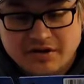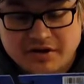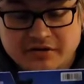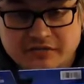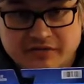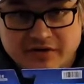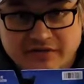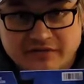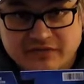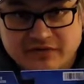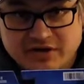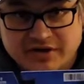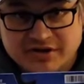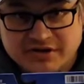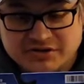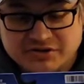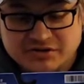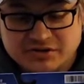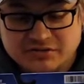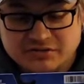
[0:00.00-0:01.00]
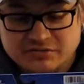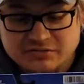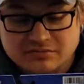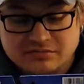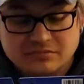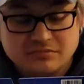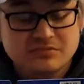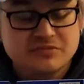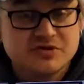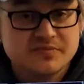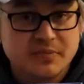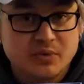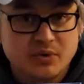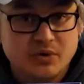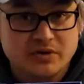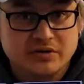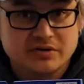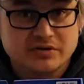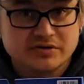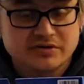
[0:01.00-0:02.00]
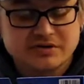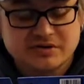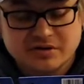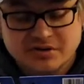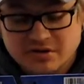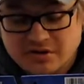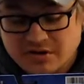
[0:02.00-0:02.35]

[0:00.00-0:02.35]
in Revelation, spoilers,